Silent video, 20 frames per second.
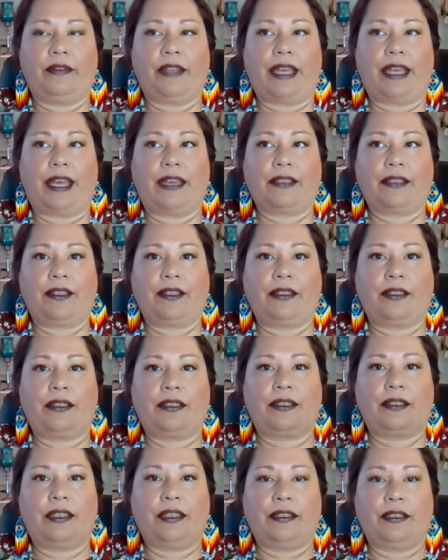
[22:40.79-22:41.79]

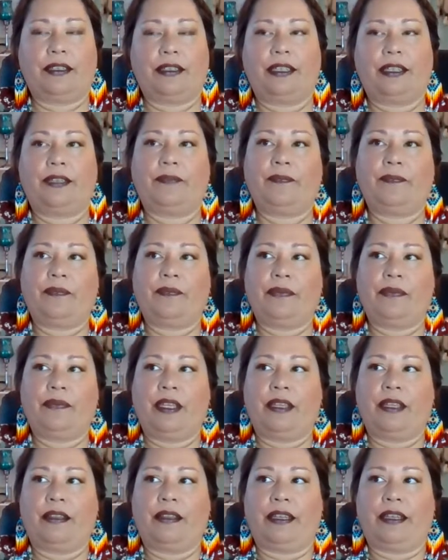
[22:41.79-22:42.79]
accesses healing,
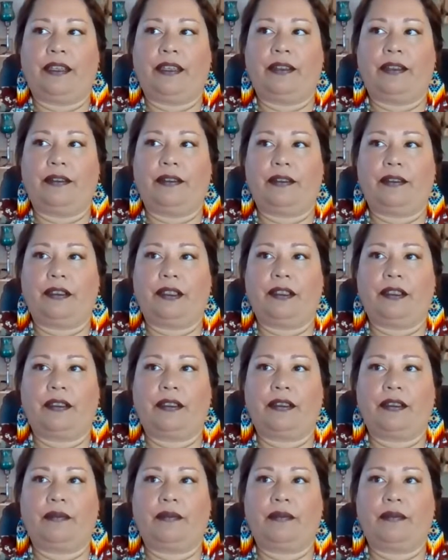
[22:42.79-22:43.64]
like just